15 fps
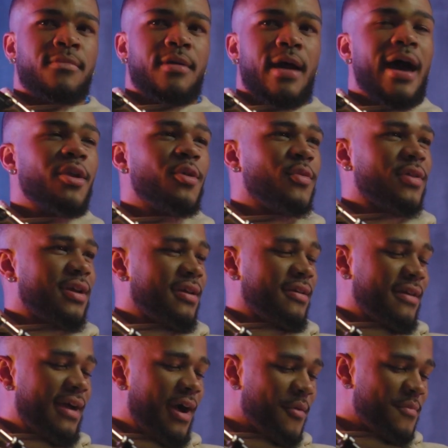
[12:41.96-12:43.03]
I don't care
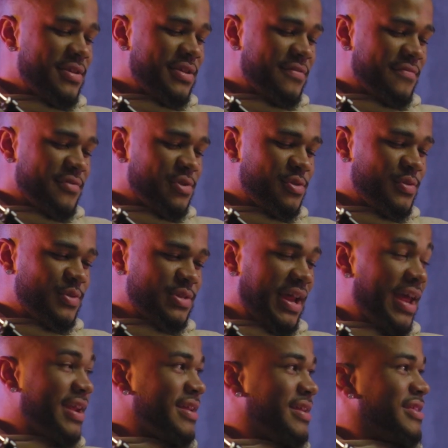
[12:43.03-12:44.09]
how many views
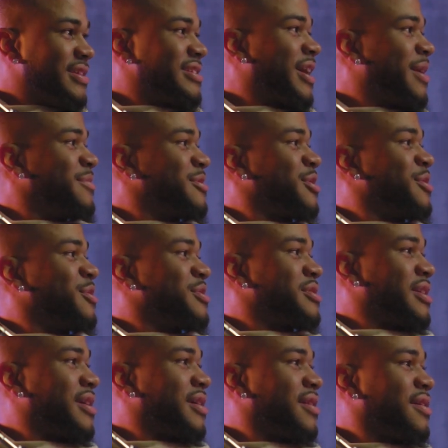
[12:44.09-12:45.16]
any of these episodes
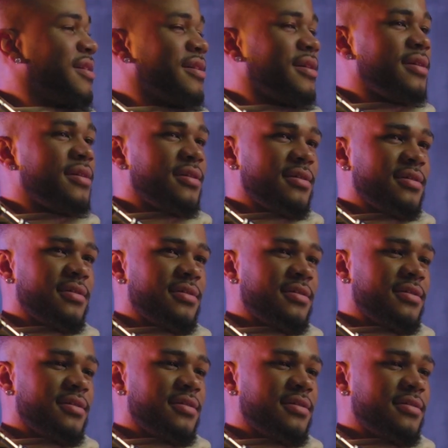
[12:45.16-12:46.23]
get.
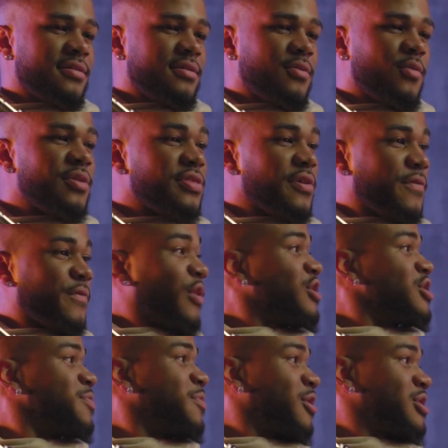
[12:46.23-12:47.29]
When the
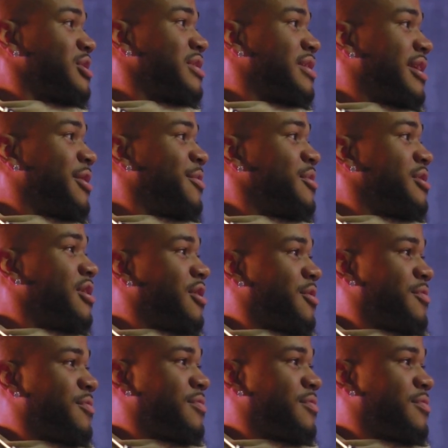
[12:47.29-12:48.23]
first person hit me up,